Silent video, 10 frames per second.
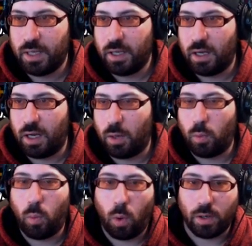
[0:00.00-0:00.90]
uh,
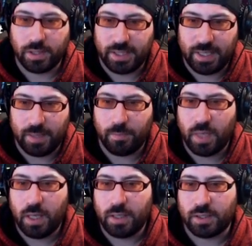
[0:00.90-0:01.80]
war team.
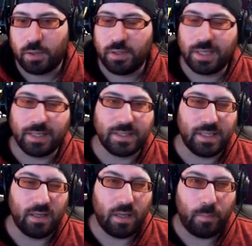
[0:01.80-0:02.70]
So you tend to
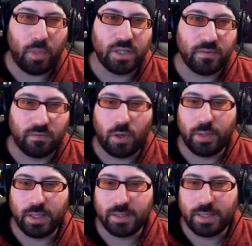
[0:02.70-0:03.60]
see a bunch of
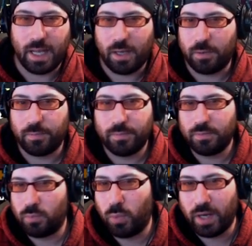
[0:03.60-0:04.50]
Ronins now
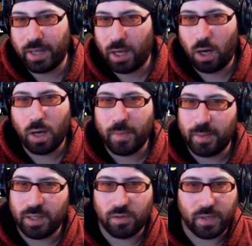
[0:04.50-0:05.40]
where they are,
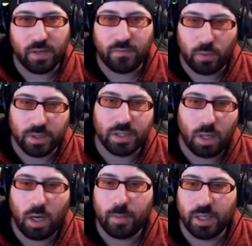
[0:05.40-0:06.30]
maybe three or four
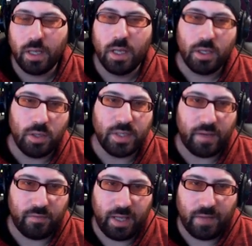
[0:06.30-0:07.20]
star, but you
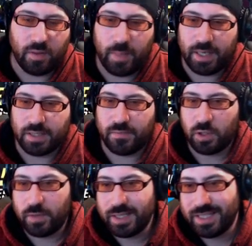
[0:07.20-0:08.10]
definitely have the makings of a
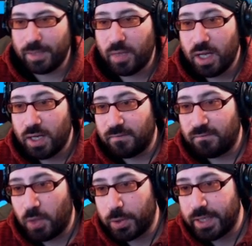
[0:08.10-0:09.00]
Kree team.
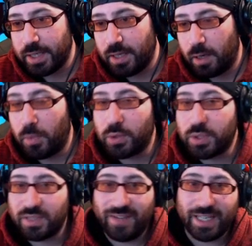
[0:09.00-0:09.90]
Loki
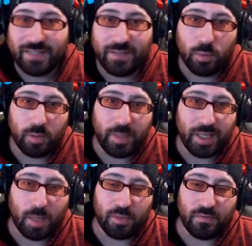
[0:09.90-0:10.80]
most likely will
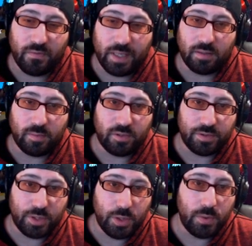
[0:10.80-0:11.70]
become available
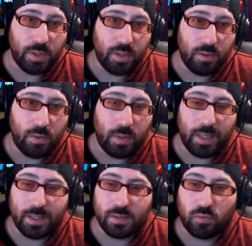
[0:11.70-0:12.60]
to you.
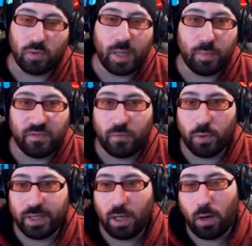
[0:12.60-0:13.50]
It is right
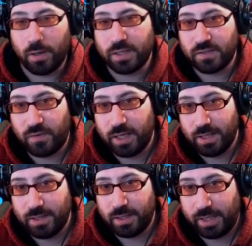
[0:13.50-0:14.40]
before the hardest fight
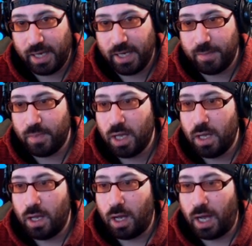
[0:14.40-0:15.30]
in the game.
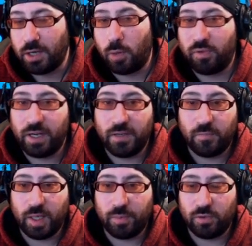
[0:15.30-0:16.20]
I know plenty of
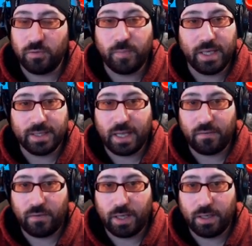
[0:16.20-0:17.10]
people who've beaten that
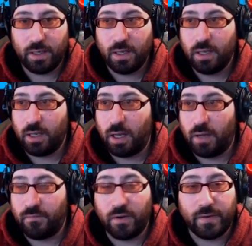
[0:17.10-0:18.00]
fight uh,
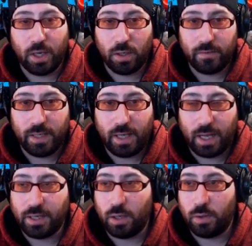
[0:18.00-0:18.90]
very early. I
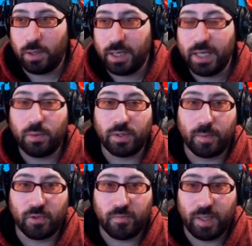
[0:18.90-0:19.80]
know an equal
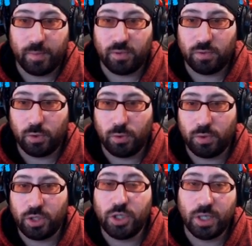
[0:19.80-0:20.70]
number of people who
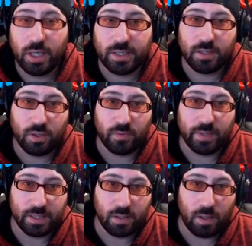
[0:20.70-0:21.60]
just
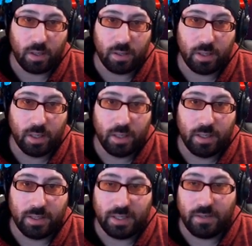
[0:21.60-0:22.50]
three-starred
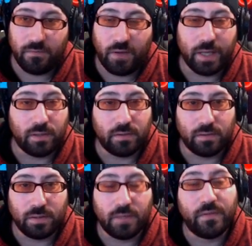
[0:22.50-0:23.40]
the
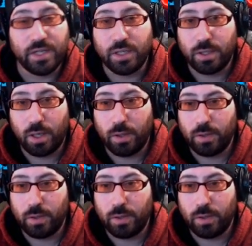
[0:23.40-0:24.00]
final, the Vision node.